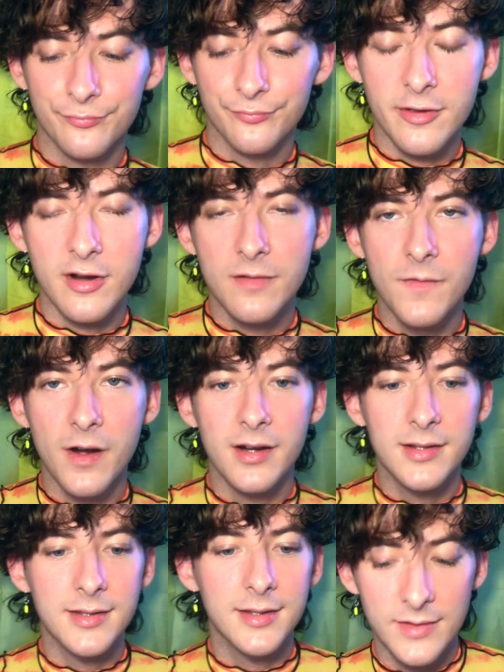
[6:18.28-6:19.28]
Third
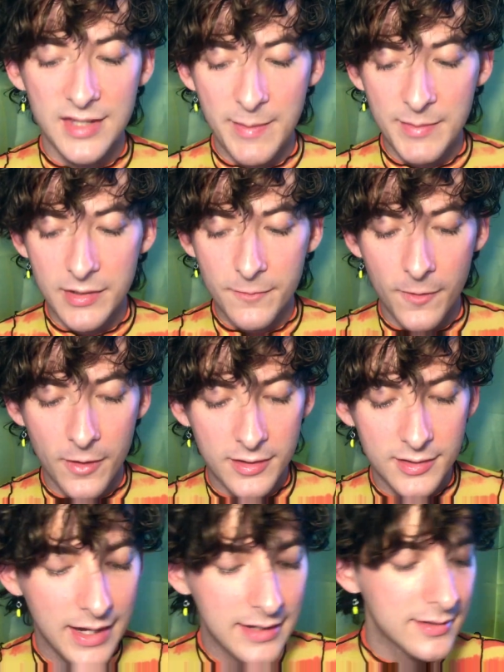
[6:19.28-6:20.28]
verse, same as the first and